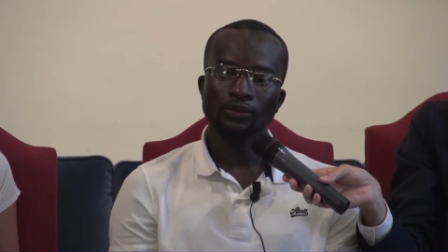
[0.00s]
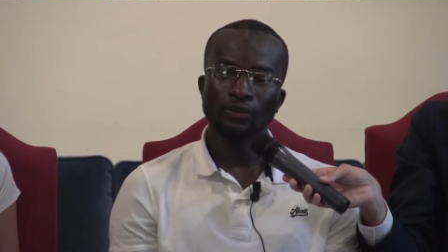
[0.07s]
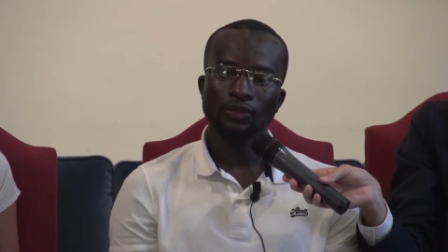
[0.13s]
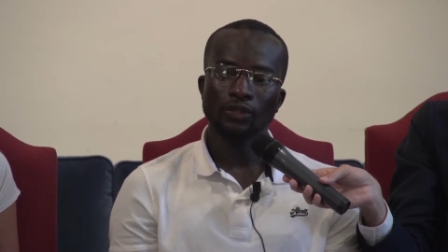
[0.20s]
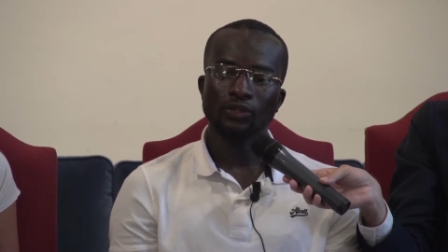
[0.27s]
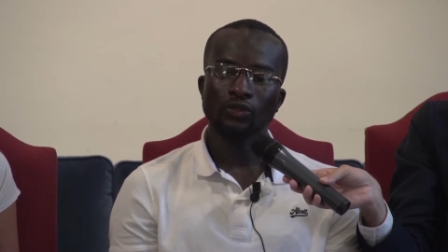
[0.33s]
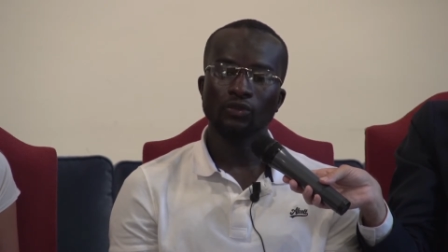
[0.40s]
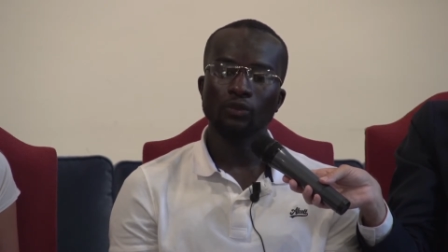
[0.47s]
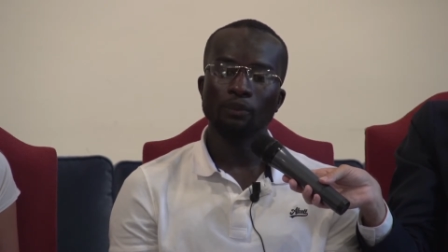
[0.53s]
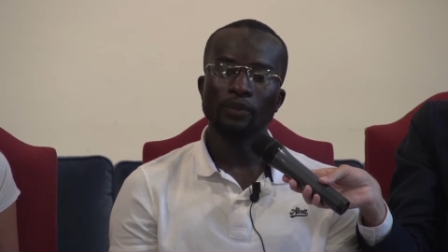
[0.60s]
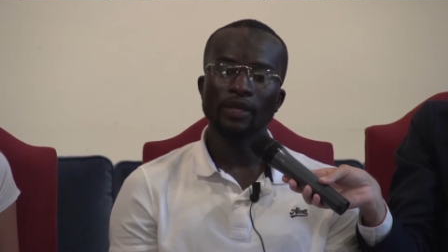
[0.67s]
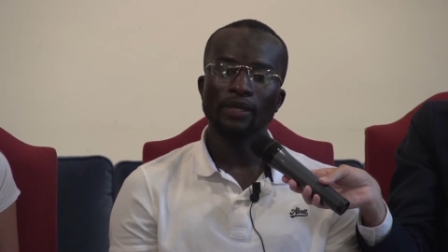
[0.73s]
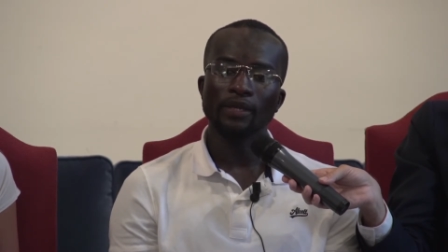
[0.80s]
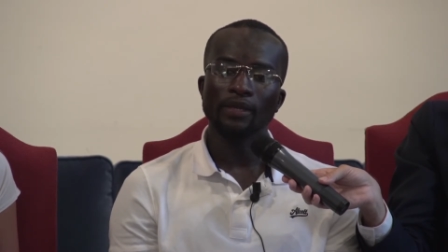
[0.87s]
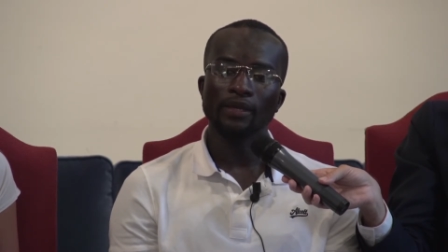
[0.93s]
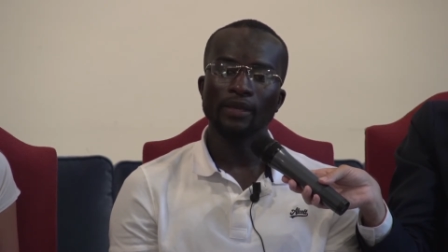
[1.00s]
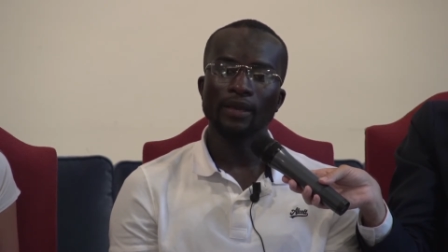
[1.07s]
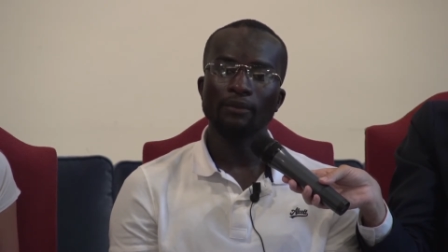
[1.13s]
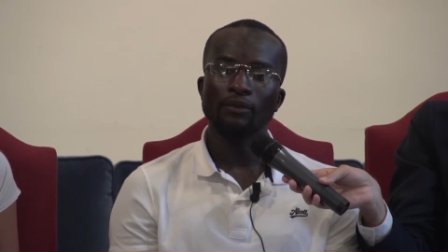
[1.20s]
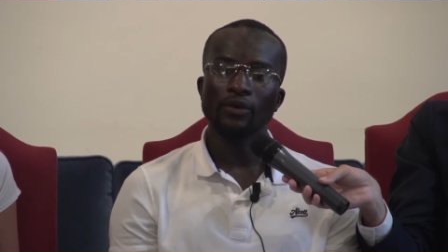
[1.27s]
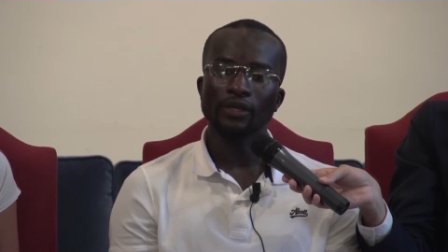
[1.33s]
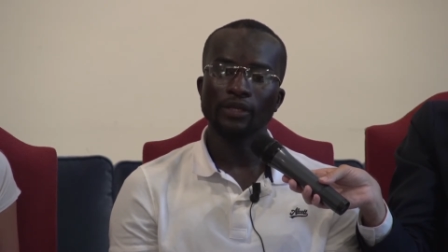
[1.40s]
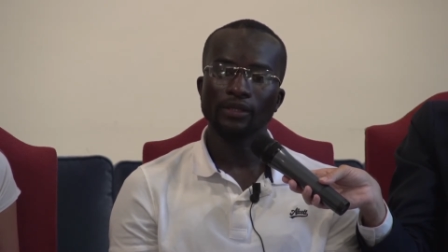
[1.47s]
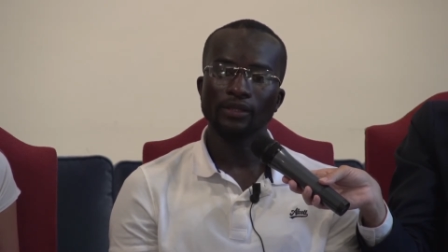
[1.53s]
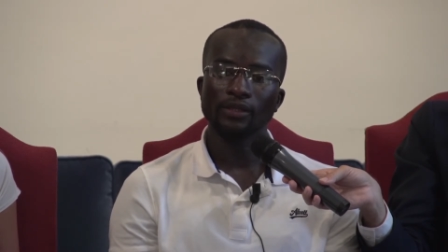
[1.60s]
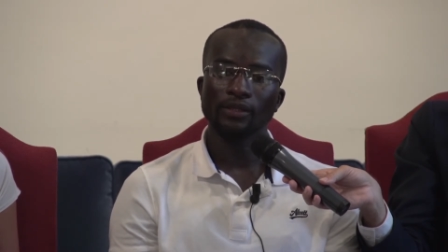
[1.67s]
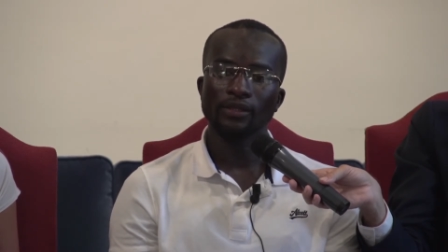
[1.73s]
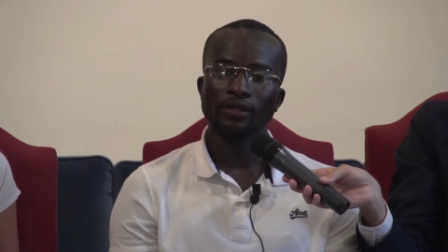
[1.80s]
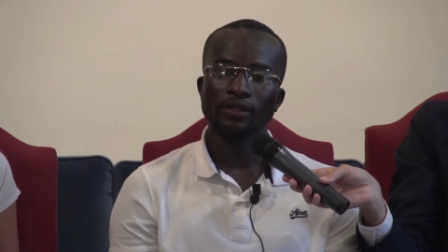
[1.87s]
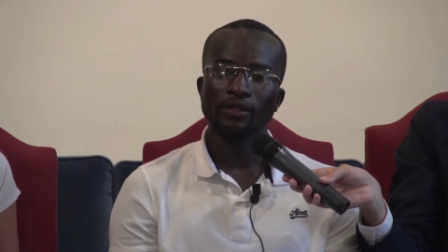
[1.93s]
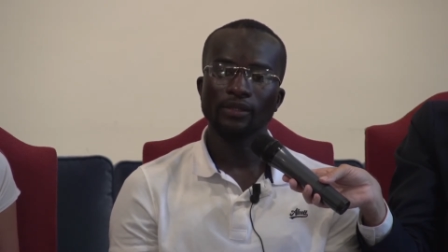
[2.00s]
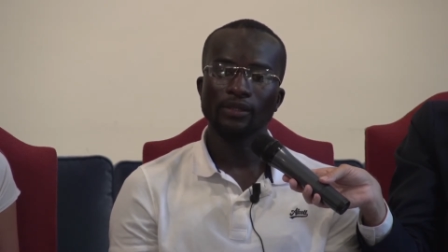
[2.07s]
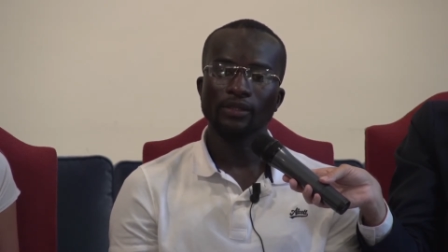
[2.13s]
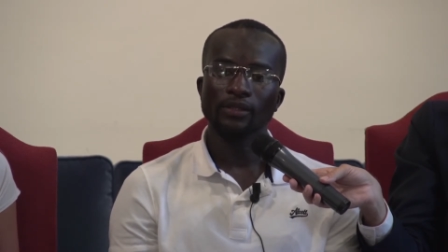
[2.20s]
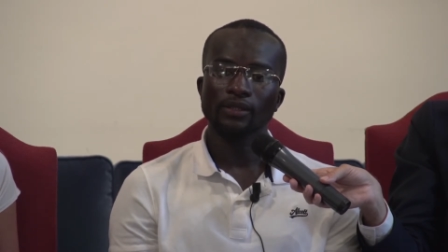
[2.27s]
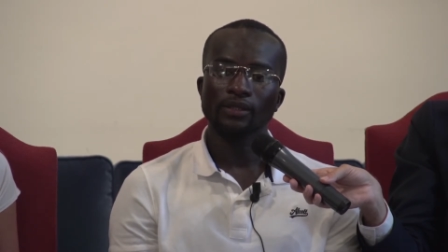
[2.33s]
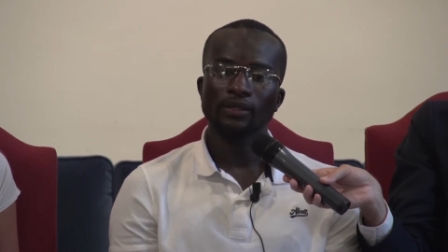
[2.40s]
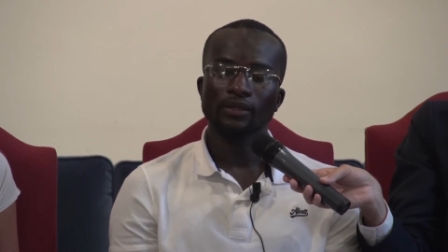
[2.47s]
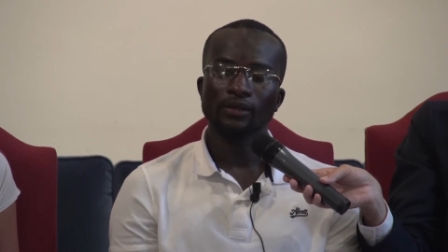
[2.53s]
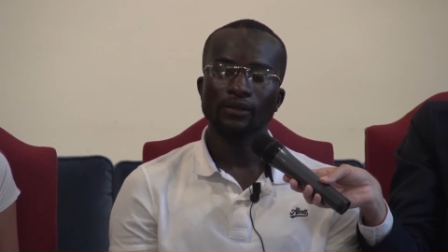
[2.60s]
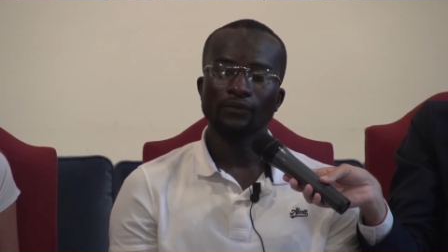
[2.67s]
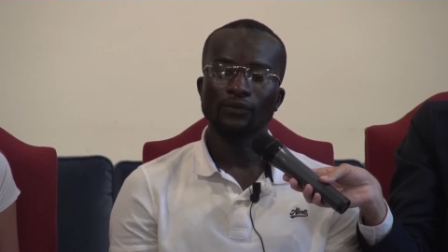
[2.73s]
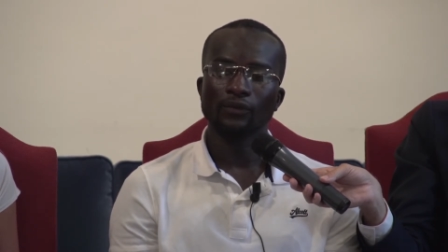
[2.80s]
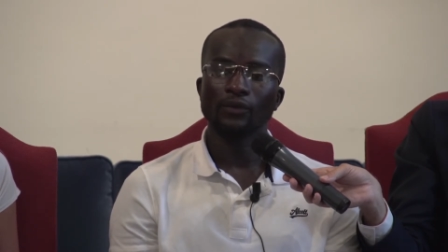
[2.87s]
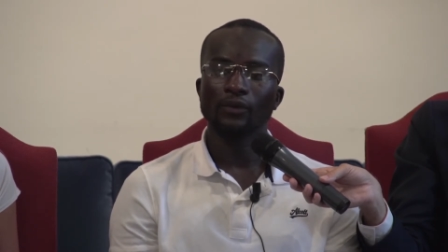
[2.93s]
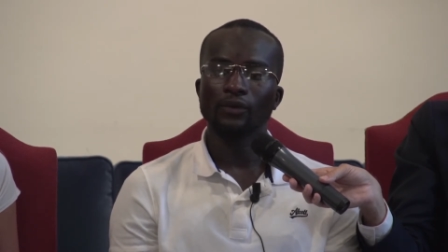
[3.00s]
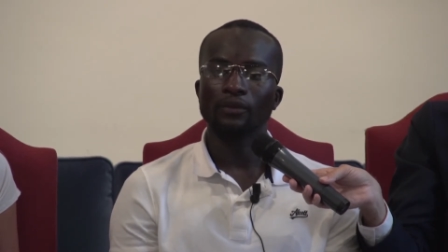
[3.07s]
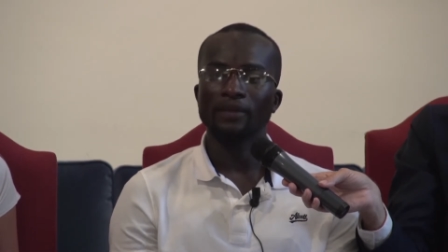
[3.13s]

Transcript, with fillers: just to pay a money for